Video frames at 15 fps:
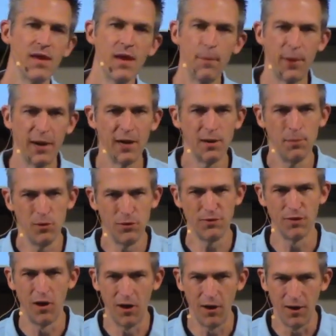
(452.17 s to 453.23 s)
parables
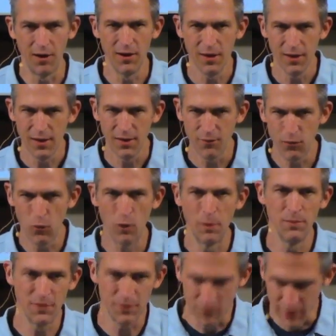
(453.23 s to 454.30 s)
are
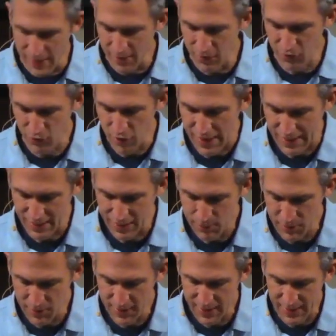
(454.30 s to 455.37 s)
forms of indirect
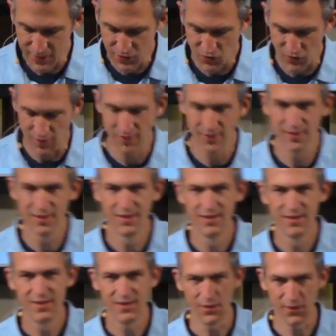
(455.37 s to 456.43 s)
communication,
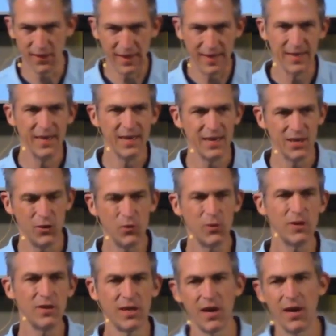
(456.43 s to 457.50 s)
okay? You
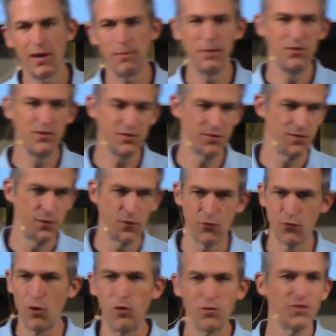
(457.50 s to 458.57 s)
could come and just
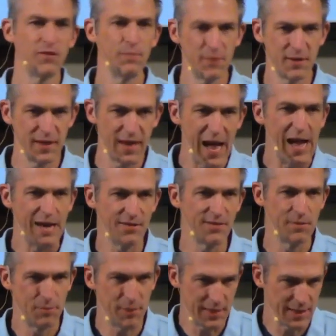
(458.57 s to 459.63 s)
throw something at
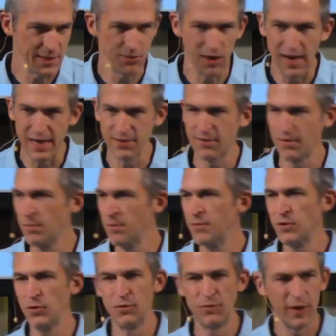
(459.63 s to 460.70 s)
somebody, right? Some of
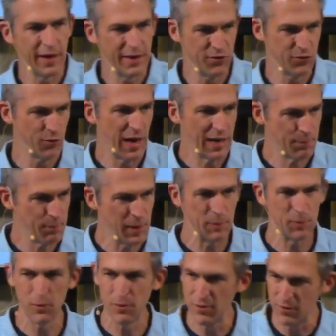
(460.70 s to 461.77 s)
you are very direct
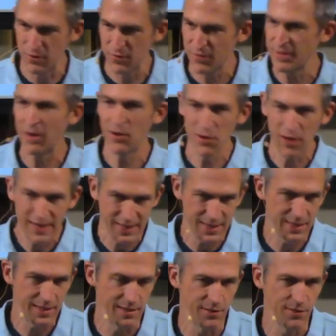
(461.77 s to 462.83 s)
people and you just tell it like it
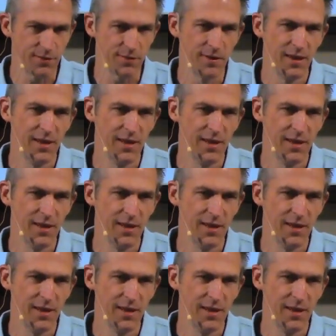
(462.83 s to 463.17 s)
is.